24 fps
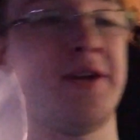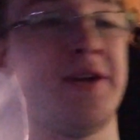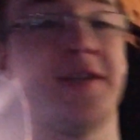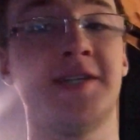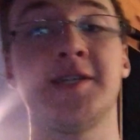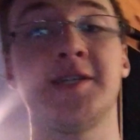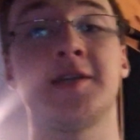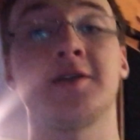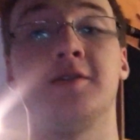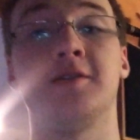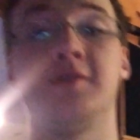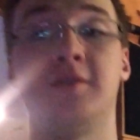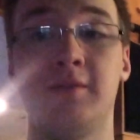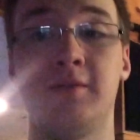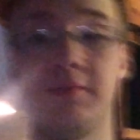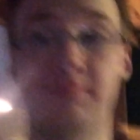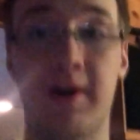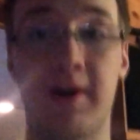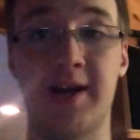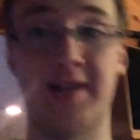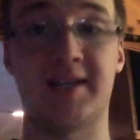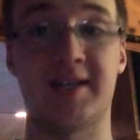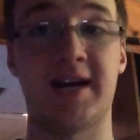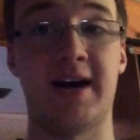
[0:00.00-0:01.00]
single
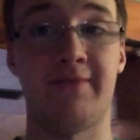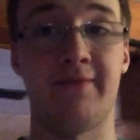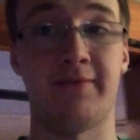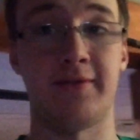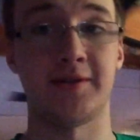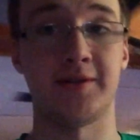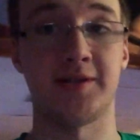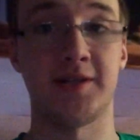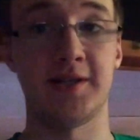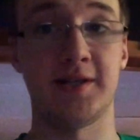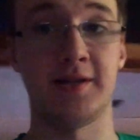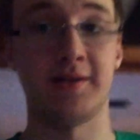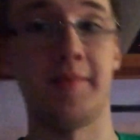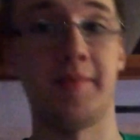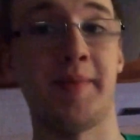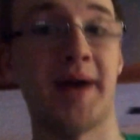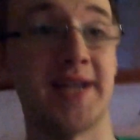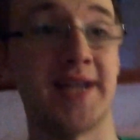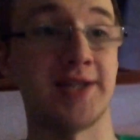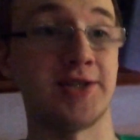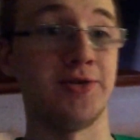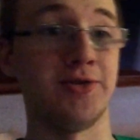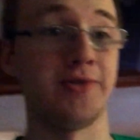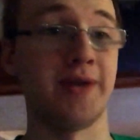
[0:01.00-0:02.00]
press conference the
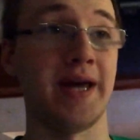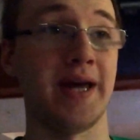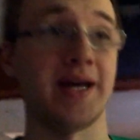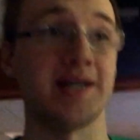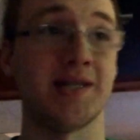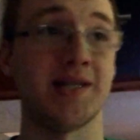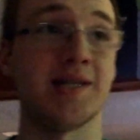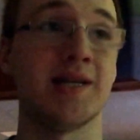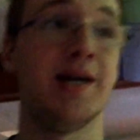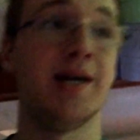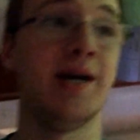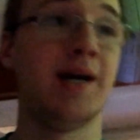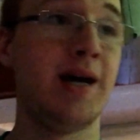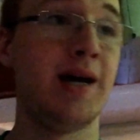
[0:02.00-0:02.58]
past 2 days,